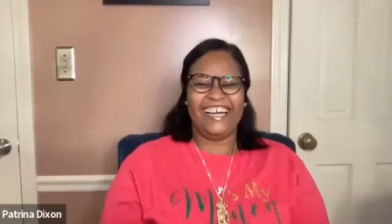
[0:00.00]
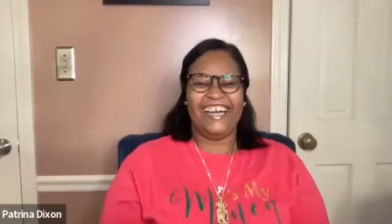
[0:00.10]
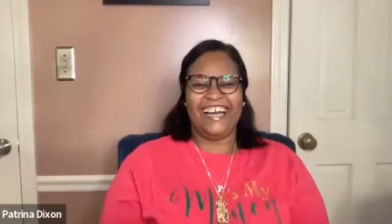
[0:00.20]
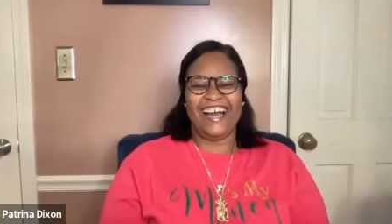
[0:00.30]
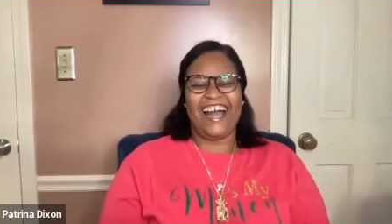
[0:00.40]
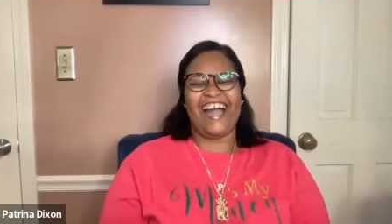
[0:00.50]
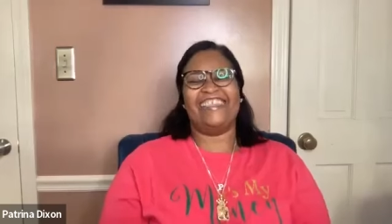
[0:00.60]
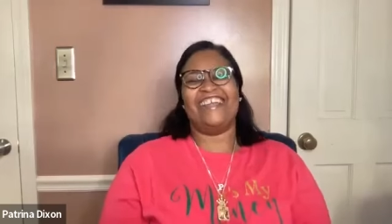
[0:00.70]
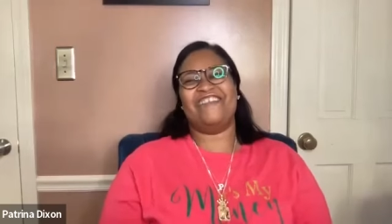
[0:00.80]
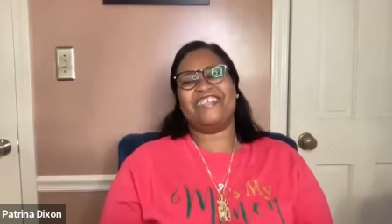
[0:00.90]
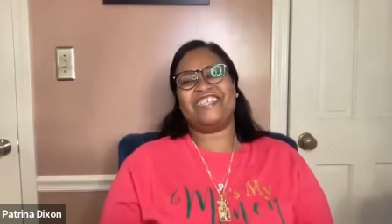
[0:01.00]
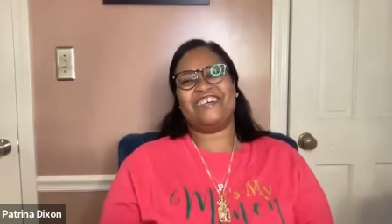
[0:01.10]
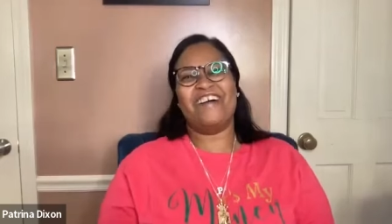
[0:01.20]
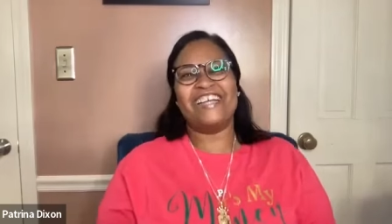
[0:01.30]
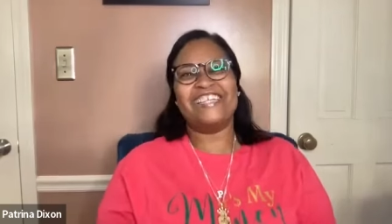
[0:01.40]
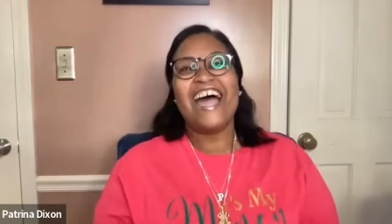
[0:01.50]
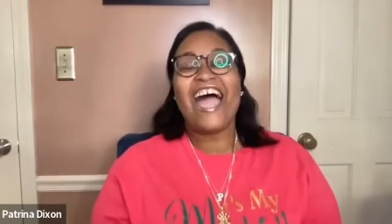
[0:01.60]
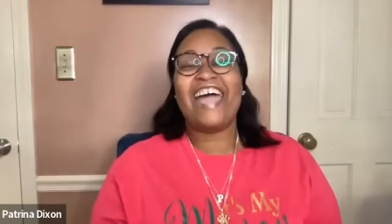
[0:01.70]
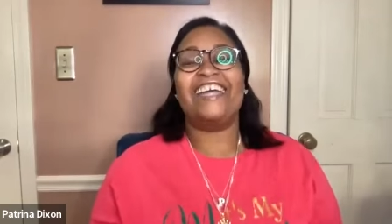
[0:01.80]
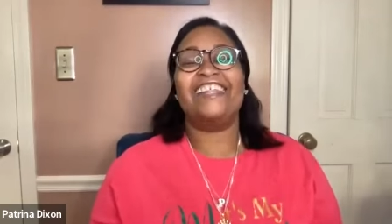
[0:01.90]
I love it so much.
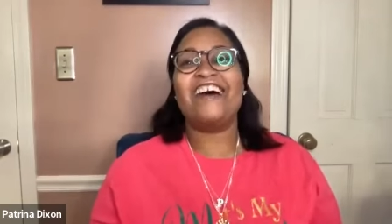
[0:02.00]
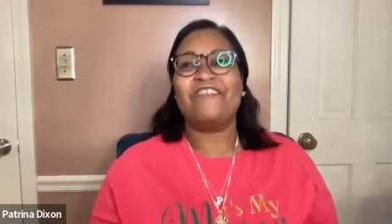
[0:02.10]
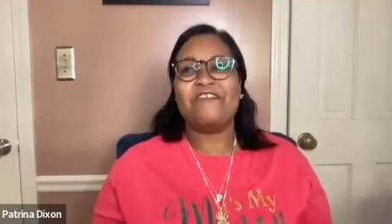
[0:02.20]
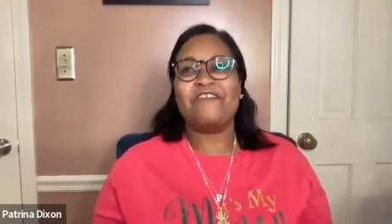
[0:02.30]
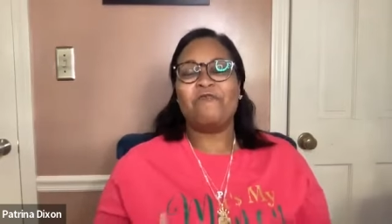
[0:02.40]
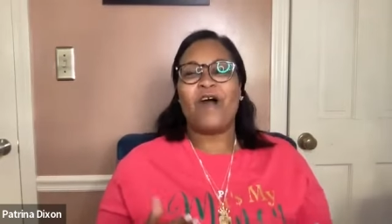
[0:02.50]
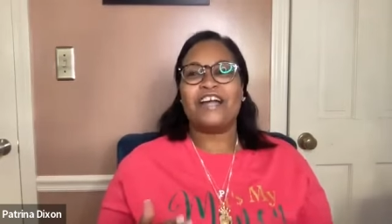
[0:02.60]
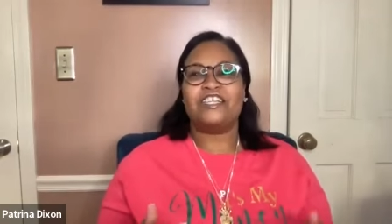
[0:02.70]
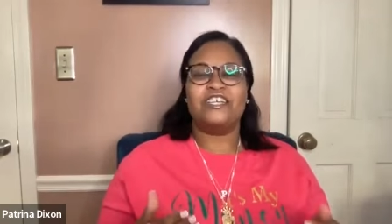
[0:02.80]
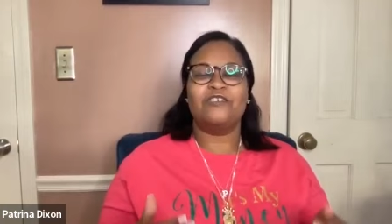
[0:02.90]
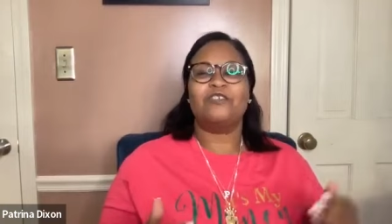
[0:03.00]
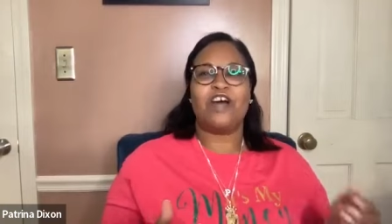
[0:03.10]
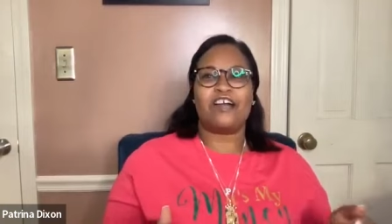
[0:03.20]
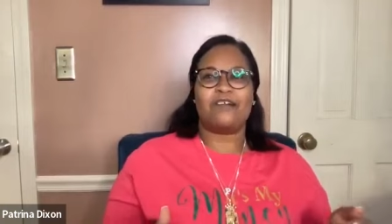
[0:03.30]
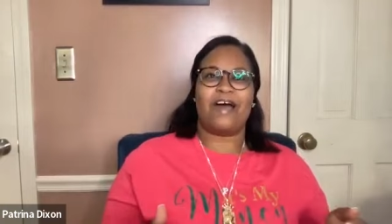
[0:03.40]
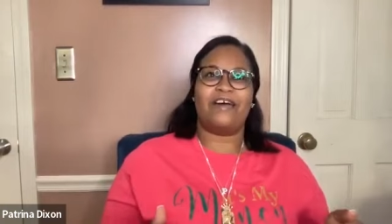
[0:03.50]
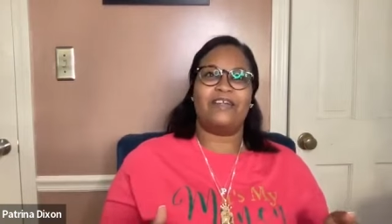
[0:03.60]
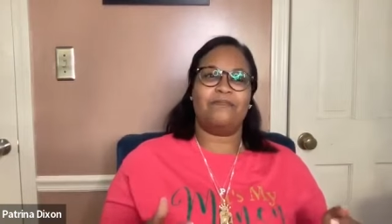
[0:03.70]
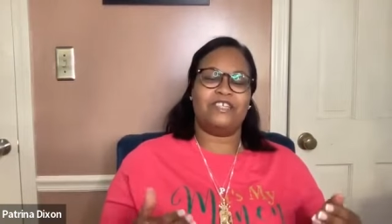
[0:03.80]
And I love even watching you talk about it.